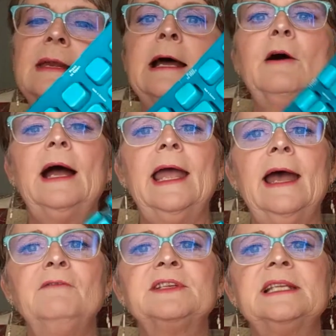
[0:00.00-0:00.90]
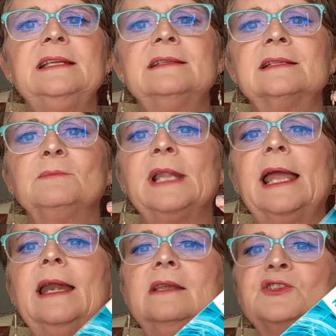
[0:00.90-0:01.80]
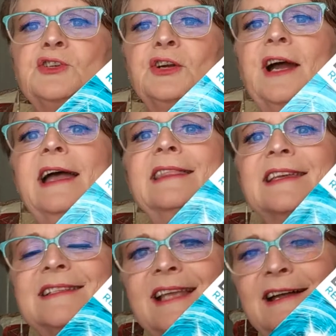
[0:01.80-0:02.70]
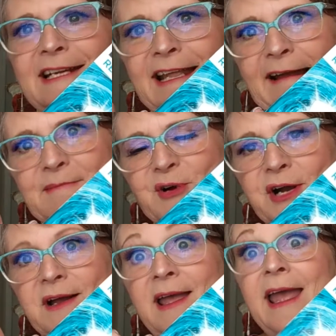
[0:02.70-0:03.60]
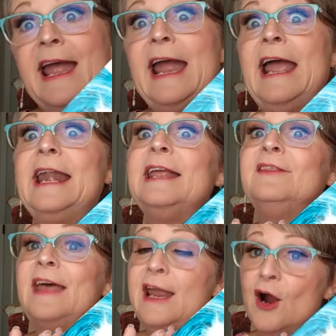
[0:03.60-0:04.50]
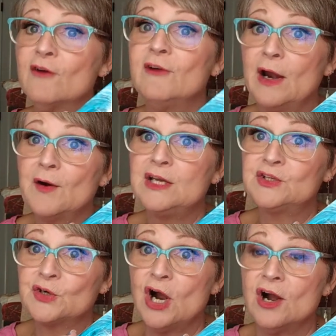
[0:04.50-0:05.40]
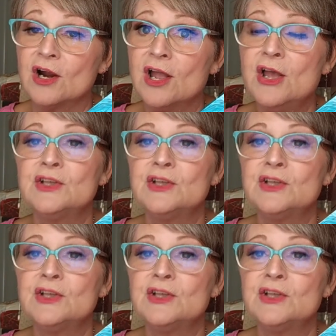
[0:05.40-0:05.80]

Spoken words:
Now, I have seen some ladies try this on camera, and they are very strong.